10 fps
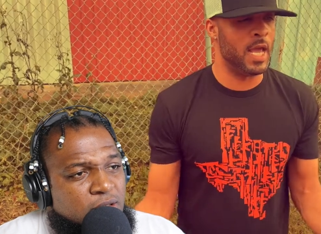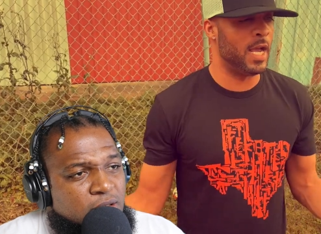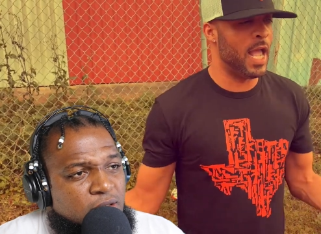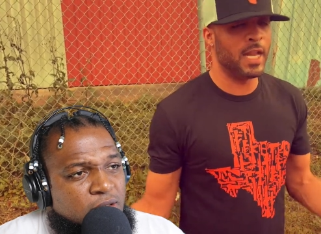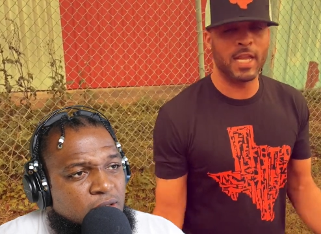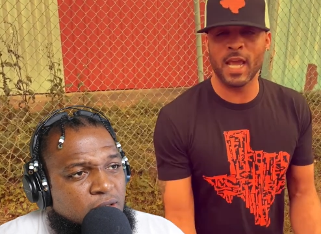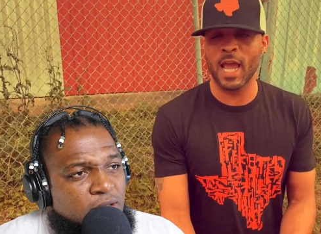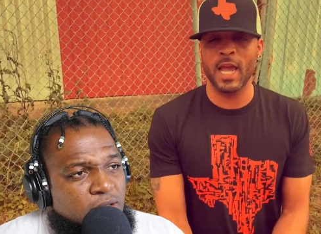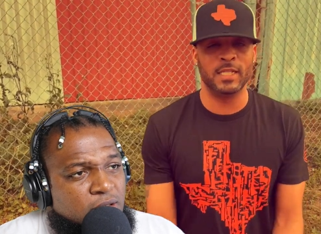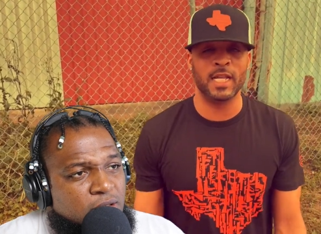Speaker 1: I got that
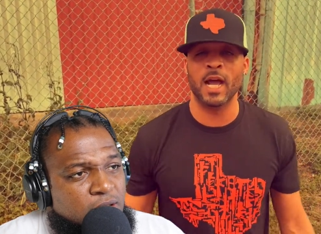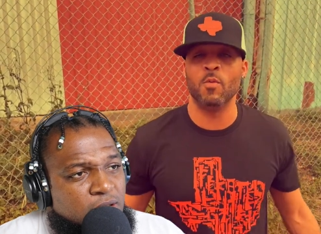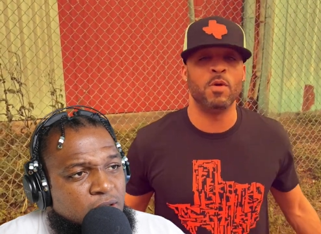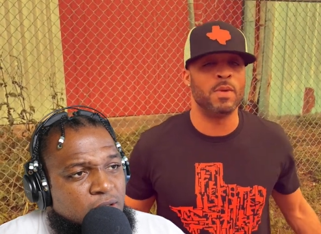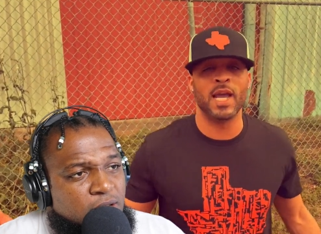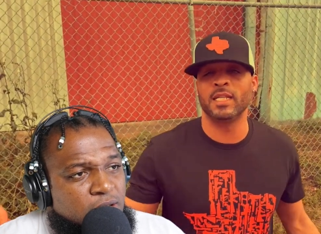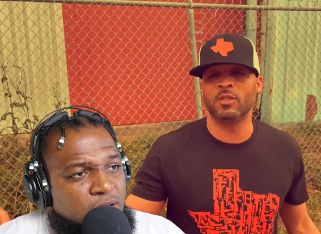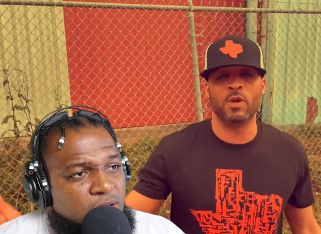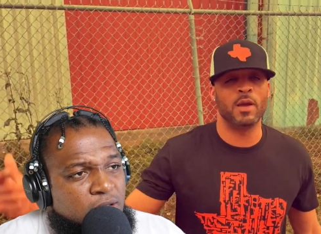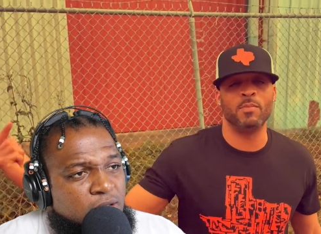H town with me. Got
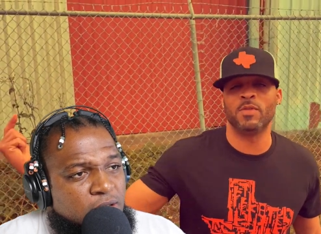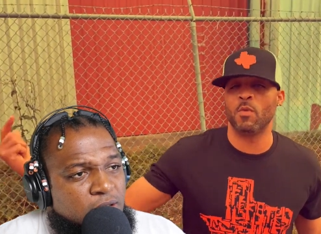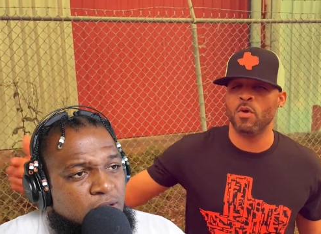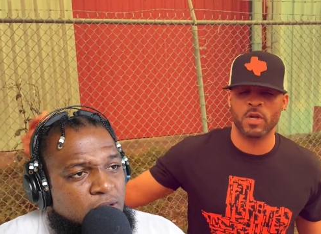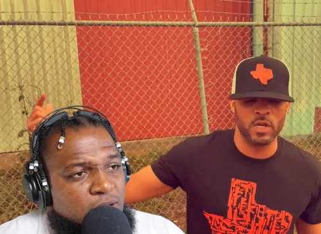the if they wanna